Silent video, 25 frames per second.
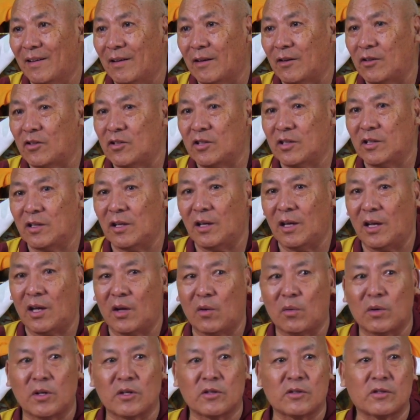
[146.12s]
Recently
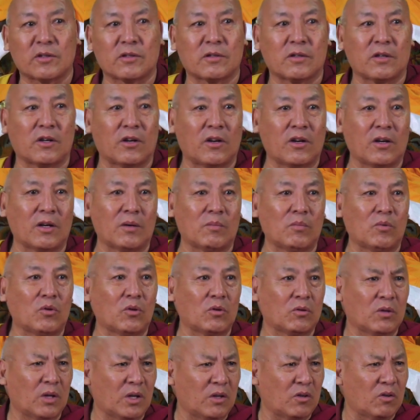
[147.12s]
I was reading a
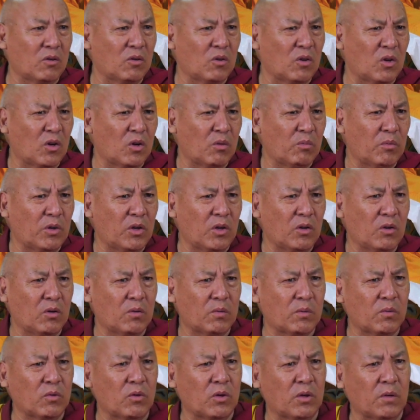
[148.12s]
book, I don't know how many
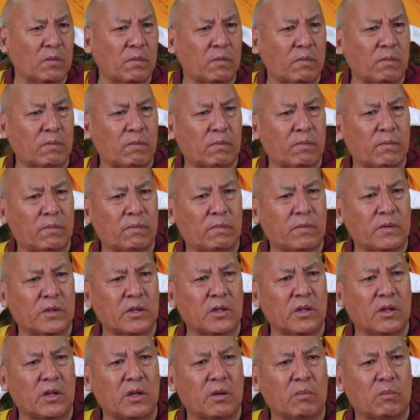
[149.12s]
of you have
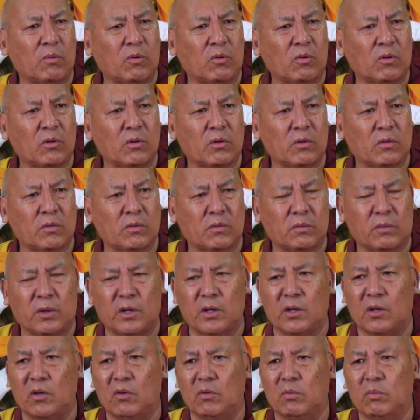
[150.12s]
seen that book, it's a
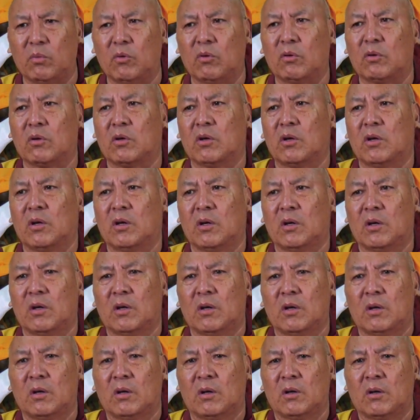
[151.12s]
very new book
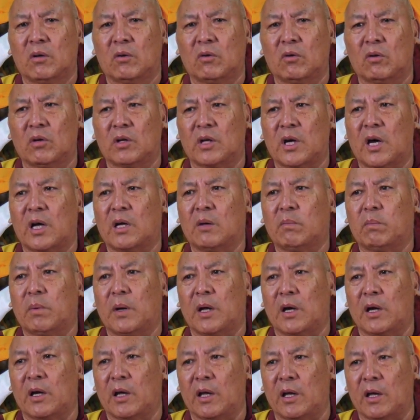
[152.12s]
called
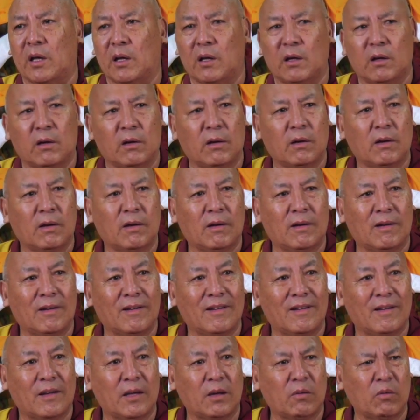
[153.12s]
Unplugging.
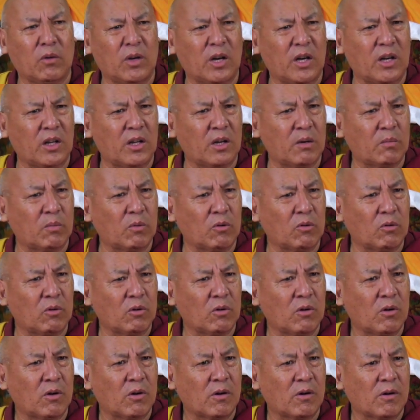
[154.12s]
Have you read that book?